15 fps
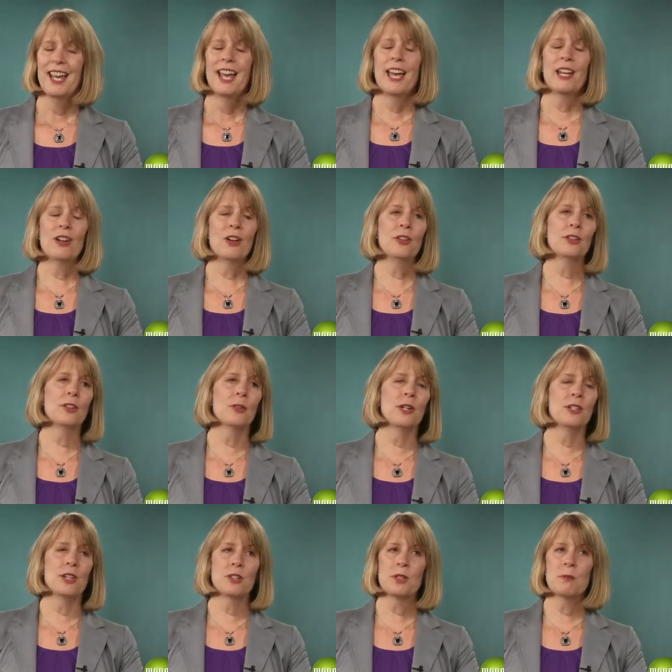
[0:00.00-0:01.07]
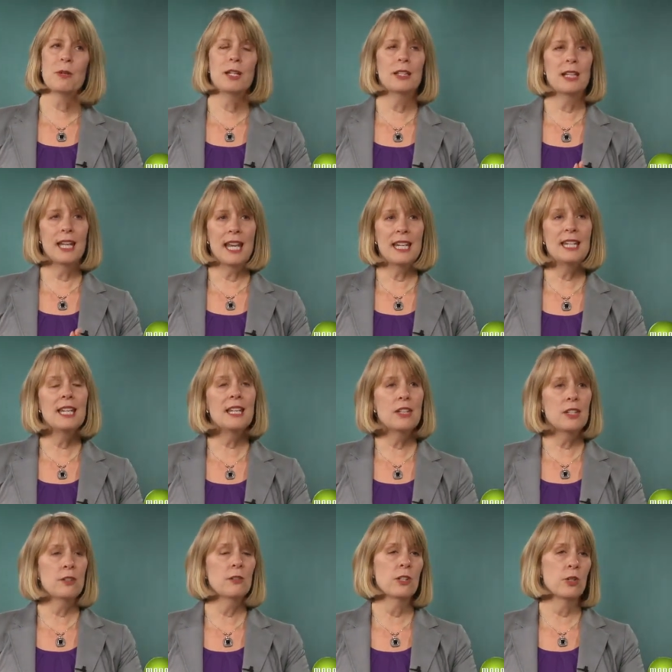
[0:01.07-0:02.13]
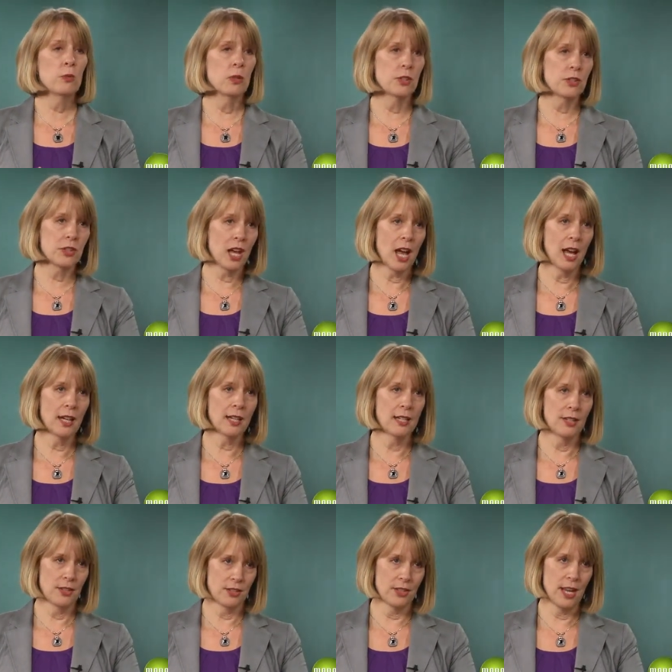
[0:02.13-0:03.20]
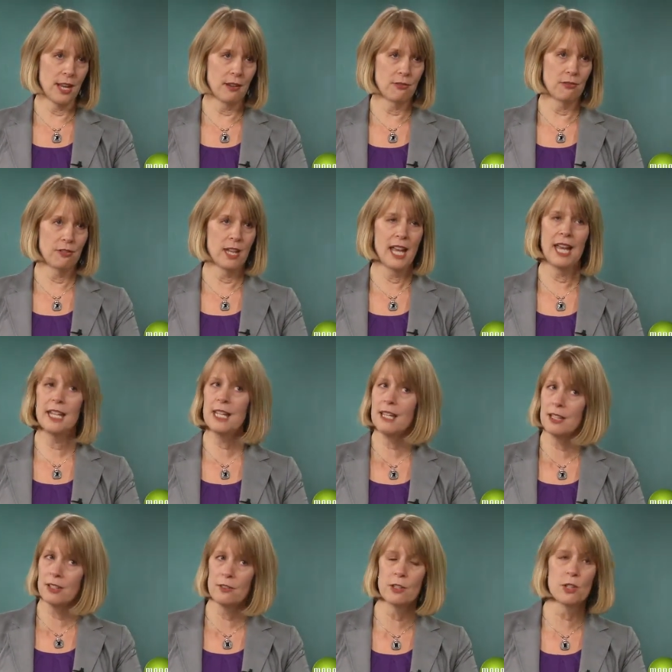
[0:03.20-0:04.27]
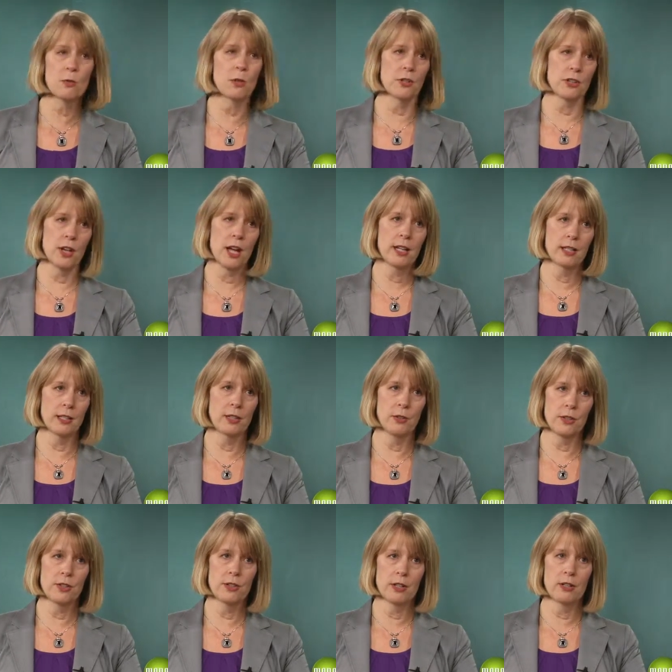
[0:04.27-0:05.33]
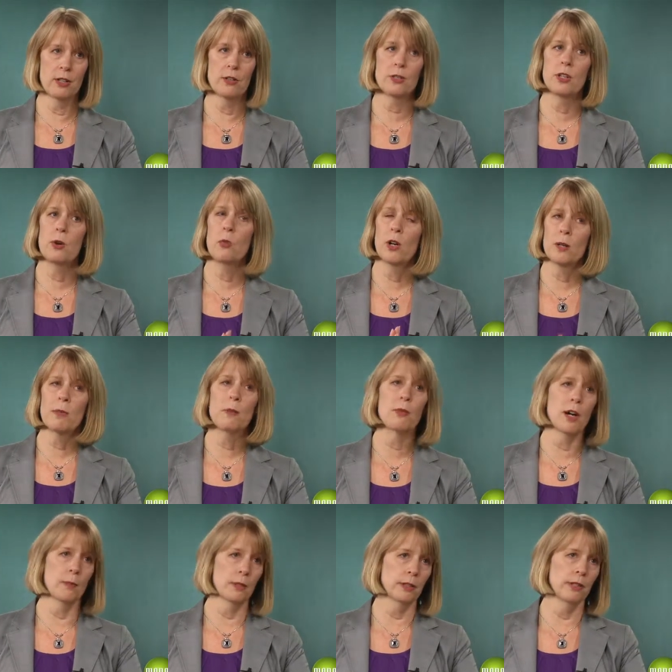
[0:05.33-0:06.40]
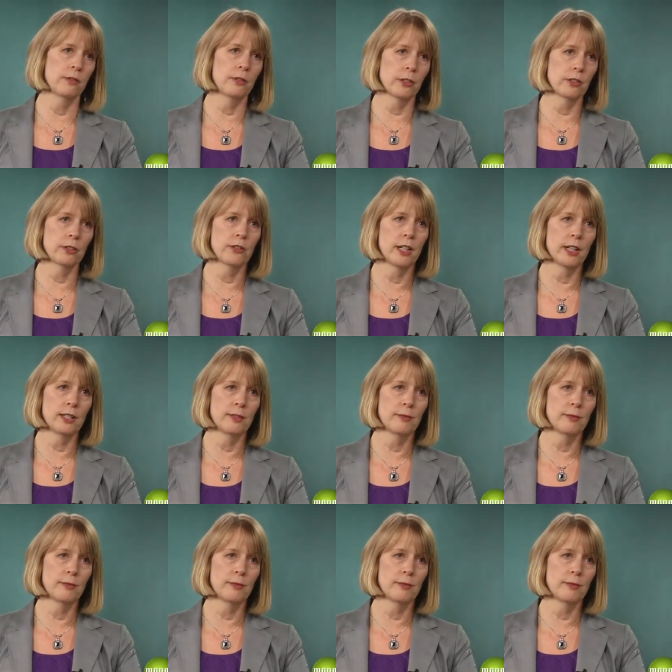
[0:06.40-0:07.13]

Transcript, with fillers: And also, it doesn't mean that any individual stock is safe. Any individual stock can go to zero, so you want to be properly diversified.